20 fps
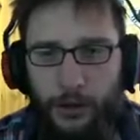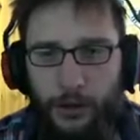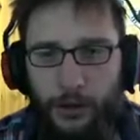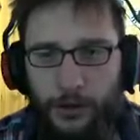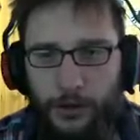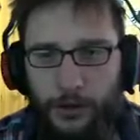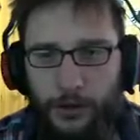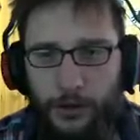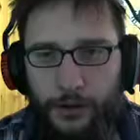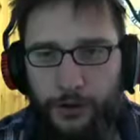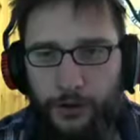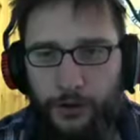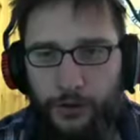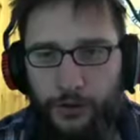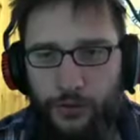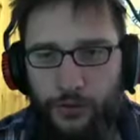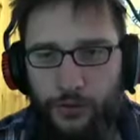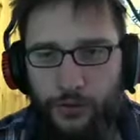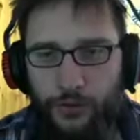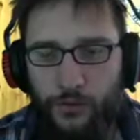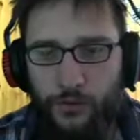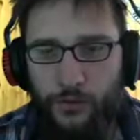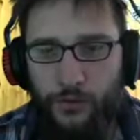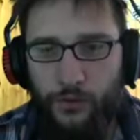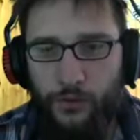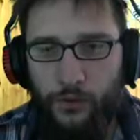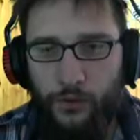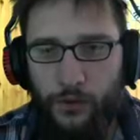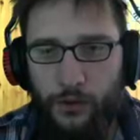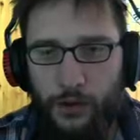
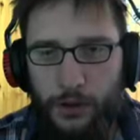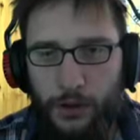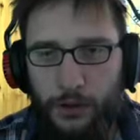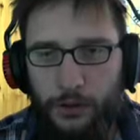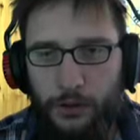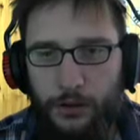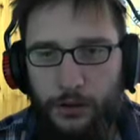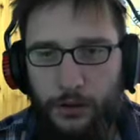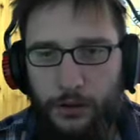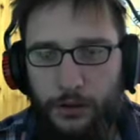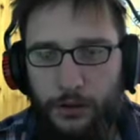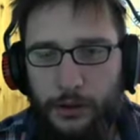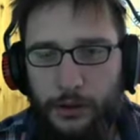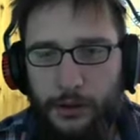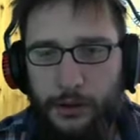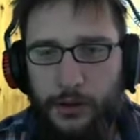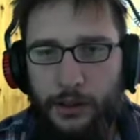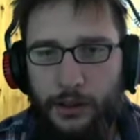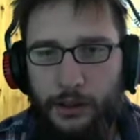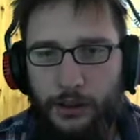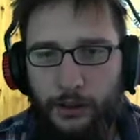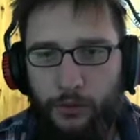you. I